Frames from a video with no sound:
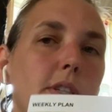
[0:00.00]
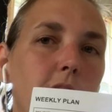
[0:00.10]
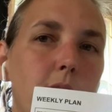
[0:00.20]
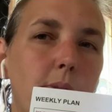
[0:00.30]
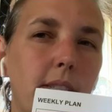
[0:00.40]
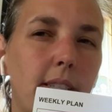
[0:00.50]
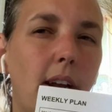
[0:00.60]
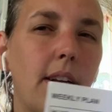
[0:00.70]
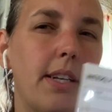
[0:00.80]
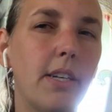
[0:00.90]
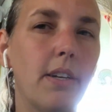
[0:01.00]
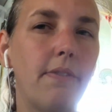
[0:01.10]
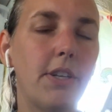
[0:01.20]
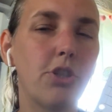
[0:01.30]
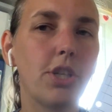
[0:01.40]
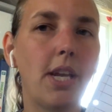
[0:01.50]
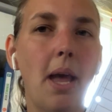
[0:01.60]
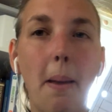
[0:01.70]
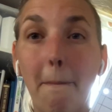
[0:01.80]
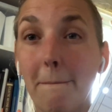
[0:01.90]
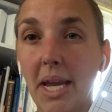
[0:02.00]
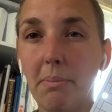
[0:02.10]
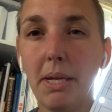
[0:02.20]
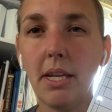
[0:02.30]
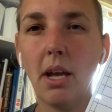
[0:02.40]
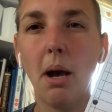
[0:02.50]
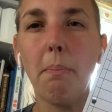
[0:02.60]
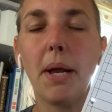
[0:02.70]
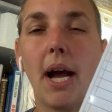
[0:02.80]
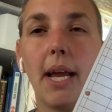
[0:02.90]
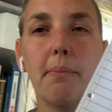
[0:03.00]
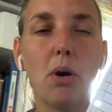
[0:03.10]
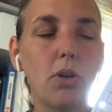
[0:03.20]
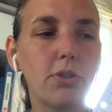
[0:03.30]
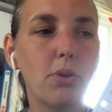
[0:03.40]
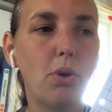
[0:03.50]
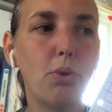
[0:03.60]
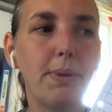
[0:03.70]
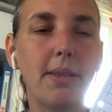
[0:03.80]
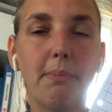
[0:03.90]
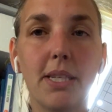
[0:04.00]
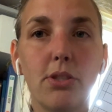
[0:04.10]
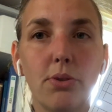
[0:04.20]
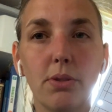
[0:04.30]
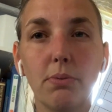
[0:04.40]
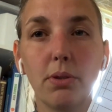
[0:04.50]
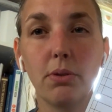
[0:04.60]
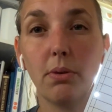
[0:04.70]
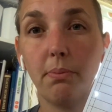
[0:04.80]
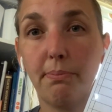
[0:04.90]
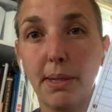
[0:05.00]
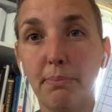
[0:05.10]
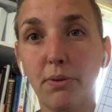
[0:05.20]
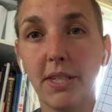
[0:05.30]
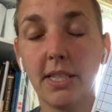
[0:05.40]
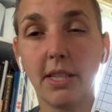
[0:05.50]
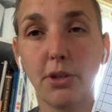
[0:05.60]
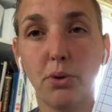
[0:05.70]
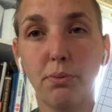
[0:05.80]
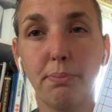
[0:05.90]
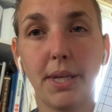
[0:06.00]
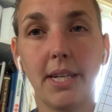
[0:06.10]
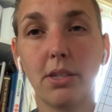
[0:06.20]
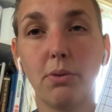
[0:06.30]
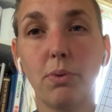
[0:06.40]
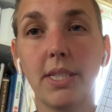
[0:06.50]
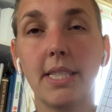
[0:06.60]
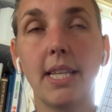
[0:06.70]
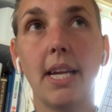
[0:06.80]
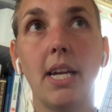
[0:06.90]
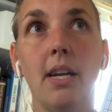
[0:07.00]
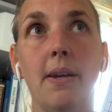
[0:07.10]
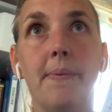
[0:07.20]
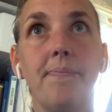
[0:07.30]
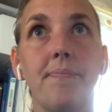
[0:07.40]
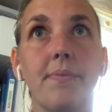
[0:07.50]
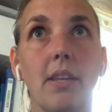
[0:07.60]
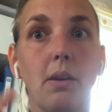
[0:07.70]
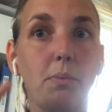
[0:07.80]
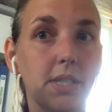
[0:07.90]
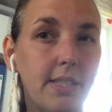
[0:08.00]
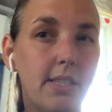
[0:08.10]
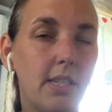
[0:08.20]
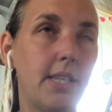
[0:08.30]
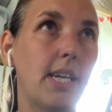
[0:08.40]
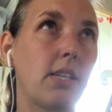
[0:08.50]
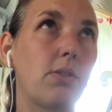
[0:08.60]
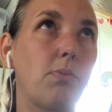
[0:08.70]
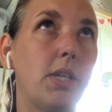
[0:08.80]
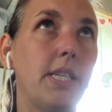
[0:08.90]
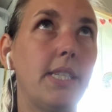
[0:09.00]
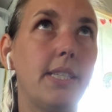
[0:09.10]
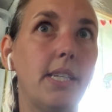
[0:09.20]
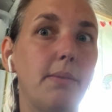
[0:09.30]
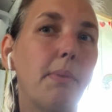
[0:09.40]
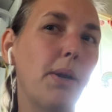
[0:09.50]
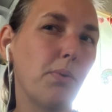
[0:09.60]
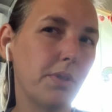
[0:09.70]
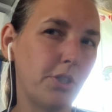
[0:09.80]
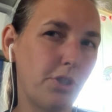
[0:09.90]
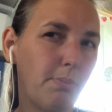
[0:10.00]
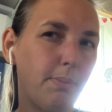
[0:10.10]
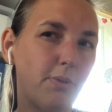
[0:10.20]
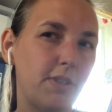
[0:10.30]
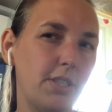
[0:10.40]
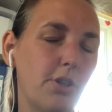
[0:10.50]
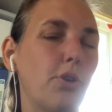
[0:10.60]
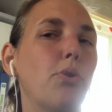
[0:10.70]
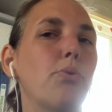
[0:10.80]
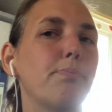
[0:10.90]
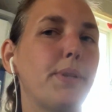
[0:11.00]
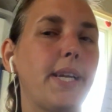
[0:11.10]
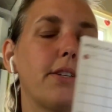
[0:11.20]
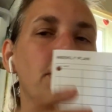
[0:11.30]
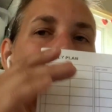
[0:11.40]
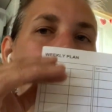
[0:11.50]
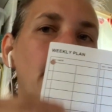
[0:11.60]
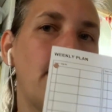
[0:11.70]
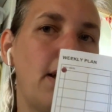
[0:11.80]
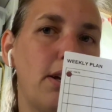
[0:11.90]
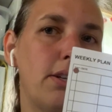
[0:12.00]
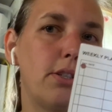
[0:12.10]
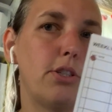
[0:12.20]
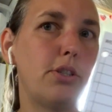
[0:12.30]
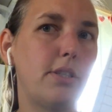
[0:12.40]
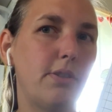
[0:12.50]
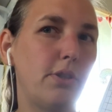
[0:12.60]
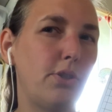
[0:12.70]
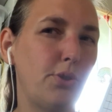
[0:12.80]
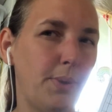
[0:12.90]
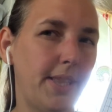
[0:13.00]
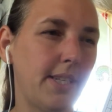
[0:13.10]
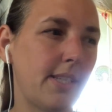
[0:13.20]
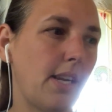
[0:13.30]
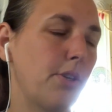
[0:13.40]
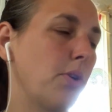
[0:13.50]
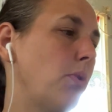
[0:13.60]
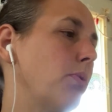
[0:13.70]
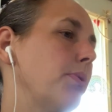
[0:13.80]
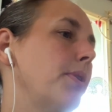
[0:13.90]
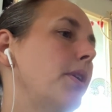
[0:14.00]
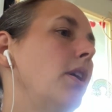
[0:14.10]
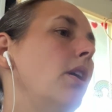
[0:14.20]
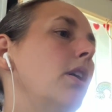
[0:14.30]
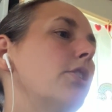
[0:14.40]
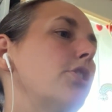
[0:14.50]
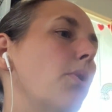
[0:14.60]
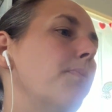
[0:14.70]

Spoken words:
students on here eventually? Maybe, but I am also hoping that my students will be moving to their own planner once the next one is in. My oldest should be moving to her own planner and doing this on her own. So